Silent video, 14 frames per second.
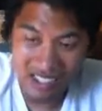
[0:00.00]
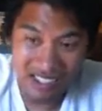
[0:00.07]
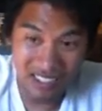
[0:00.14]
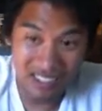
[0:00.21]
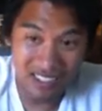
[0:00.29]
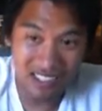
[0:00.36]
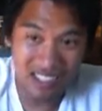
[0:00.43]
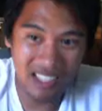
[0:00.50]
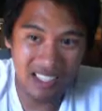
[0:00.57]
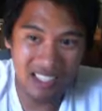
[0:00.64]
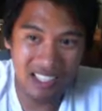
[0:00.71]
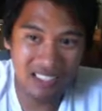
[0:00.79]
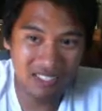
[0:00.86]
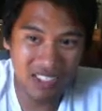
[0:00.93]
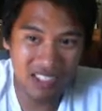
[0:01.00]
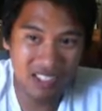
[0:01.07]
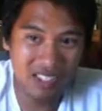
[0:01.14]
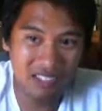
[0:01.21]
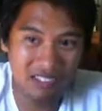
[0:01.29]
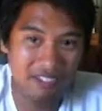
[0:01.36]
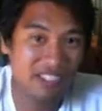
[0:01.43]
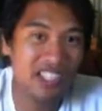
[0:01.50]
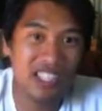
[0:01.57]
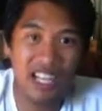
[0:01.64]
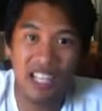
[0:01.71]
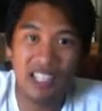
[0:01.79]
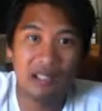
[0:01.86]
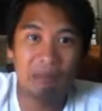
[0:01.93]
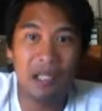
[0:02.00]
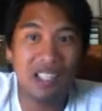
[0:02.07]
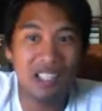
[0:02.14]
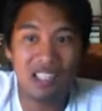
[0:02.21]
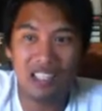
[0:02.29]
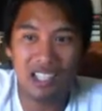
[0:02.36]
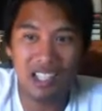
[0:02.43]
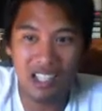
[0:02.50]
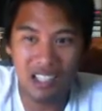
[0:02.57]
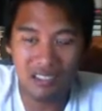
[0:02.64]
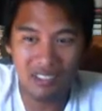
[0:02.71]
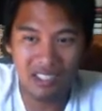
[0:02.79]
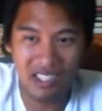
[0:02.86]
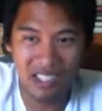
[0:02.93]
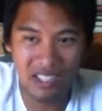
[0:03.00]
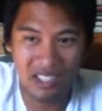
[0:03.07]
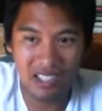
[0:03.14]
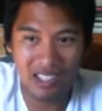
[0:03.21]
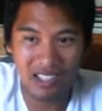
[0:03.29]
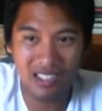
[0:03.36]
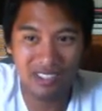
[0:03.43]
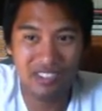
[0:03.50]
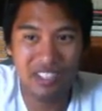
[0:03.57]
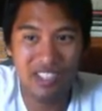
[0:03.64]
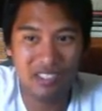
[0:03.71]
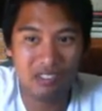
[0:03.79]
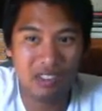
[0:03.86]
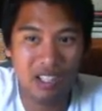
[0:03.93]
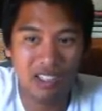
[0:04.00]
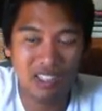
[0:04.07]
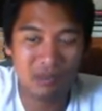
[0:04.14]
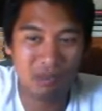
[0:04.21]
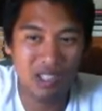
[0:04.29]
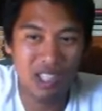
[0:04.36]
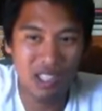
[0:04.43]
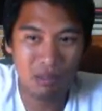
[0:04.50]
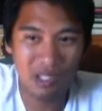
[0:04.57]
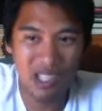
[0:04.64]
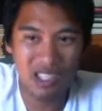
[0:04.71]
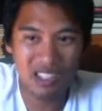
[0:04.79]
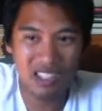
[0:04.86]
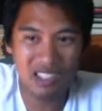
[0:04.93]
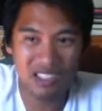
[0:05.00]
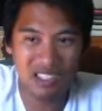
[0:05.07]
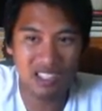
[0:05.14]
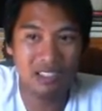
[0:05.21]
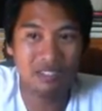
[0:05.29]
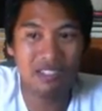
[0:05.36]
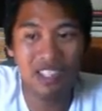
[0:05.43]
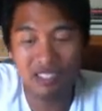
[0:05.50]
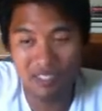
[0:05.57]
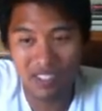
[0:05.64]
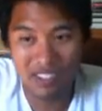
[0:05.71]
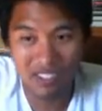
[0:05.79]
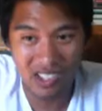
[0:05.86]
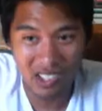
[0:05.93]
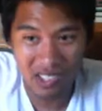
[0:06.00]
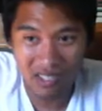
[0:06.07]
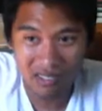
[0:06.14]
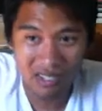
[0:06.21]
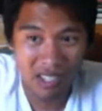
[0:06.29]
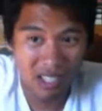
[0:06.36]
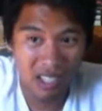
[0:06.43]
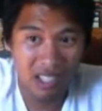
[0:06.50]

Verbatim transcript: you know, and even a Vitaly Minakov, you know, undefeated Russian prospect who's gonna fight Volkov.